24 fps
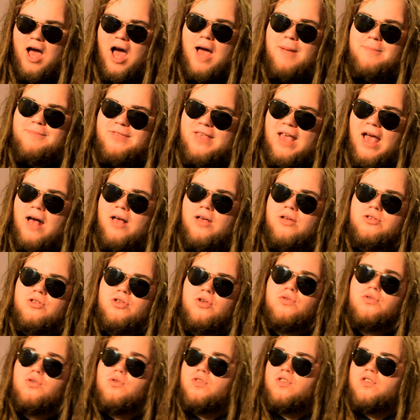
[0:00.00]
I'm telling
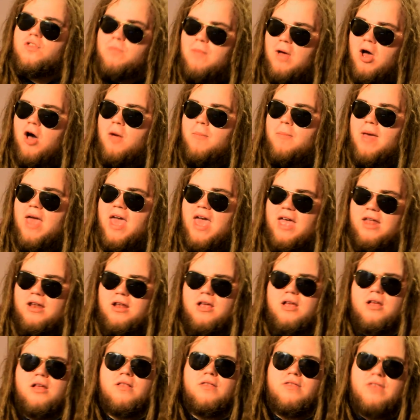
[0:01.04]
you, you smell bad.
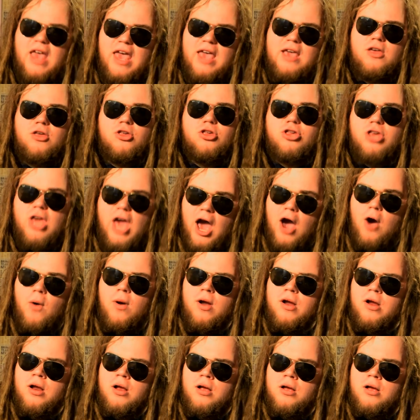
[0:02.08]
Take a shower?